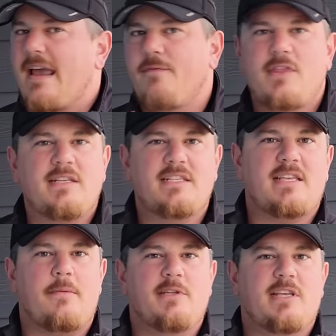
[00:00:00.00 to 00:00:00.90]
everything's the
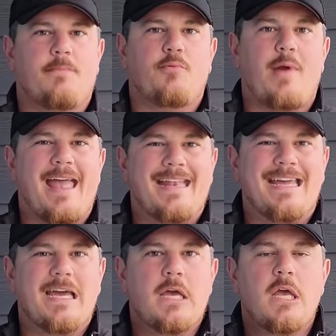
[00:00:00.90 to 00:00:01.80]
same except red,